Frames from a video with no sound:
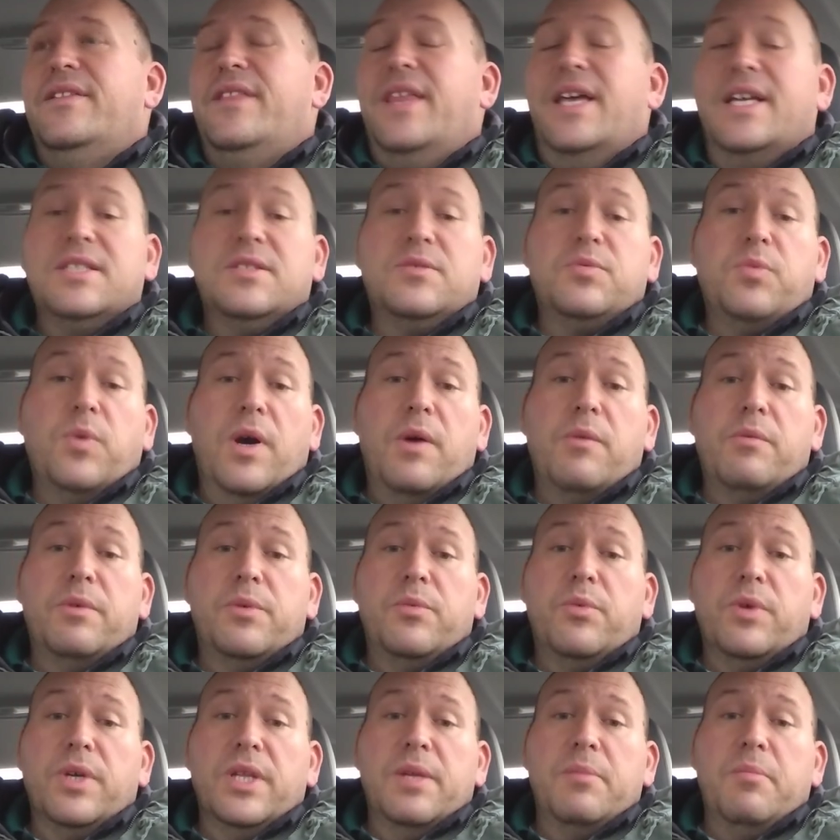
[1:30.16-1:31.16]
That's what
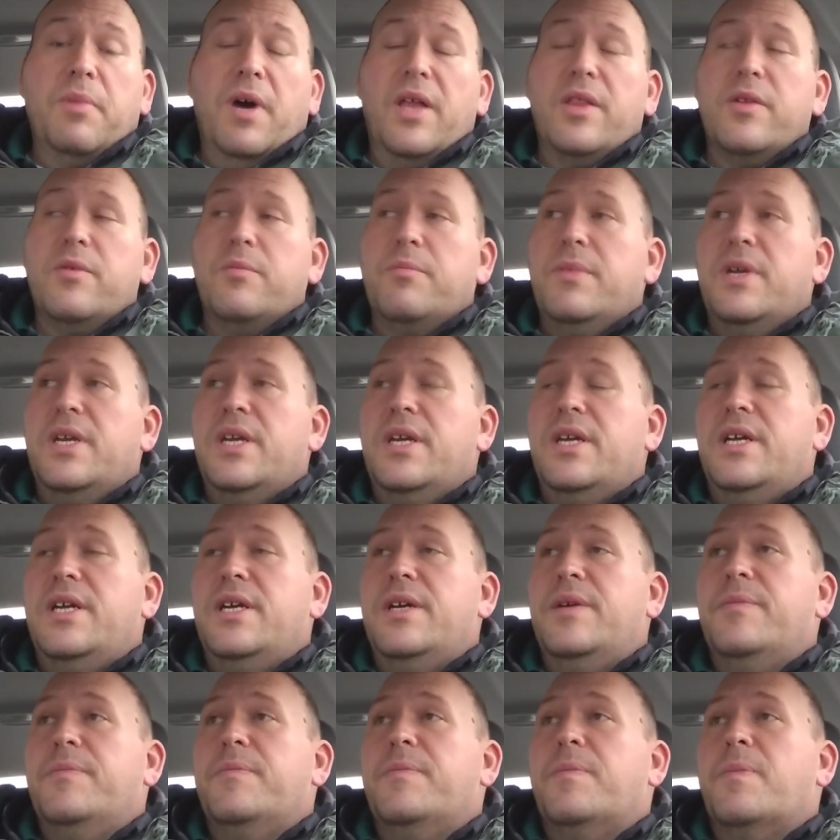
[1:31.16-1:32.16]
would really bother
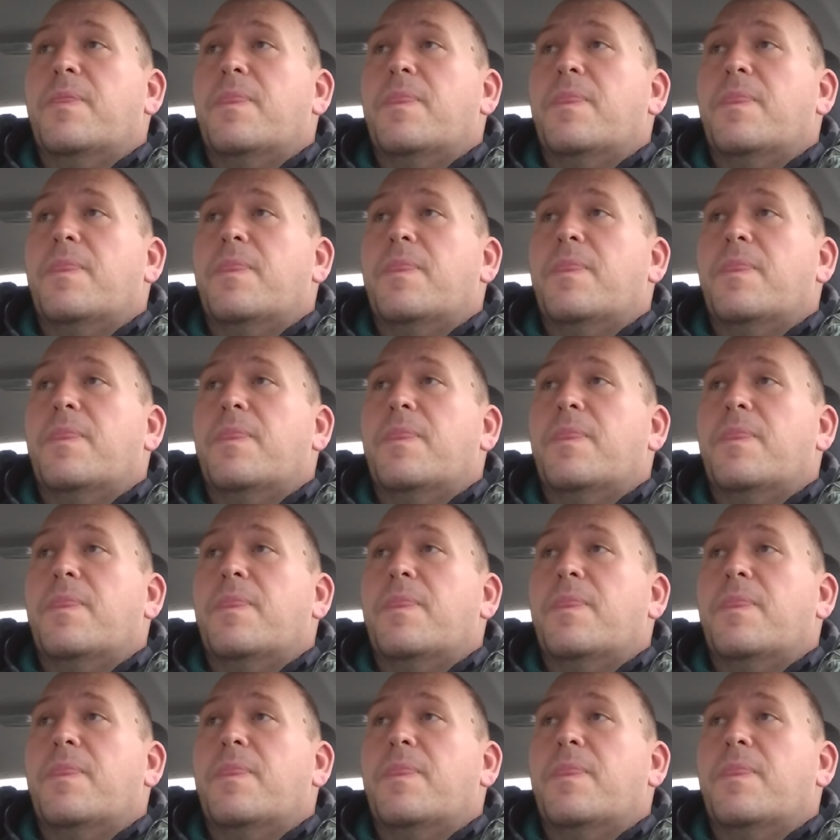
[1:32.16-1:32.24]
me.